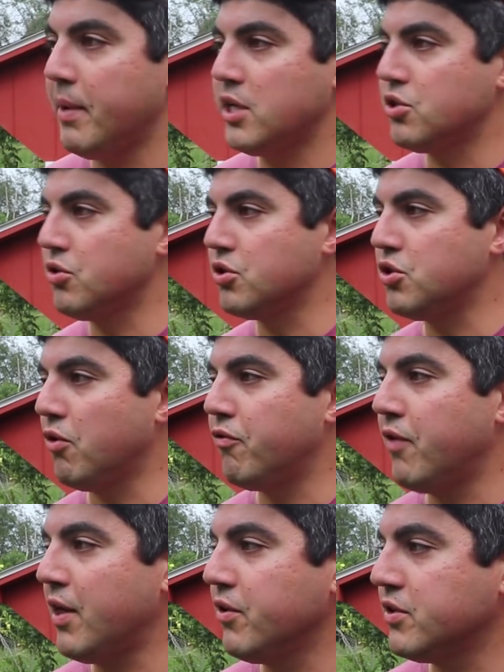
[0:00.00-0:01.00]
make sure there's no
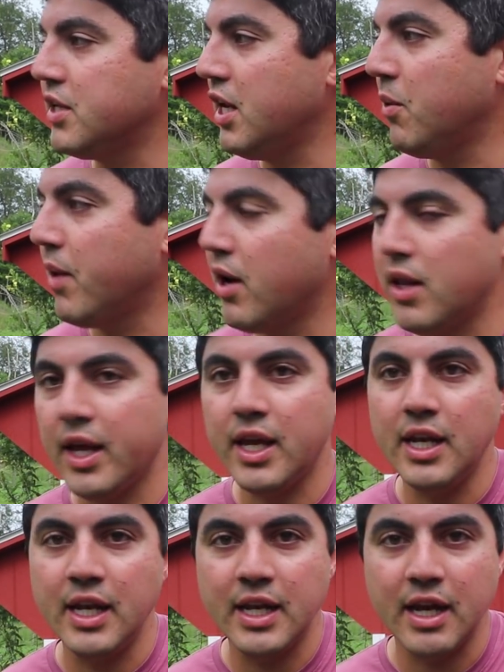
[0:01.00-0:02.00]
feathers anywhere,
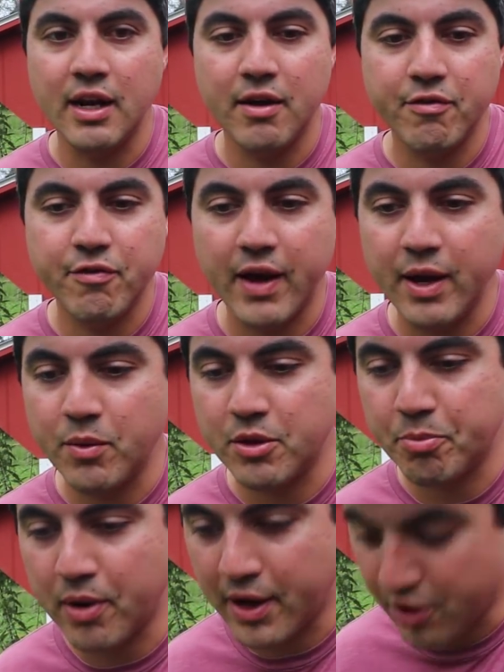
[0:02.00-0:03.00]
like he didn't get in a fight
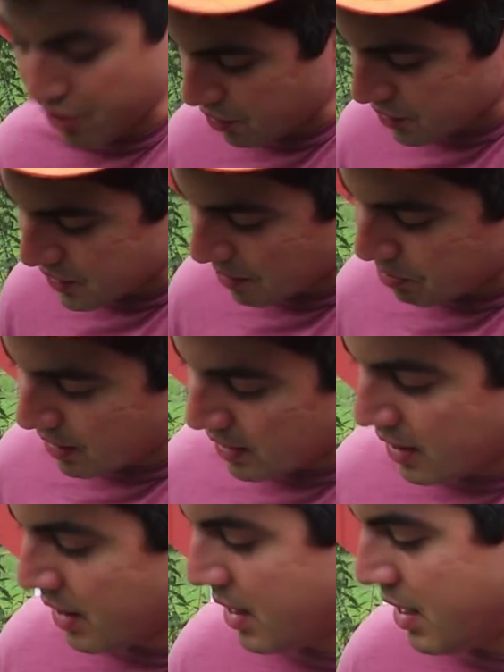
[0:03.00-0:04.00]
with a predator or something.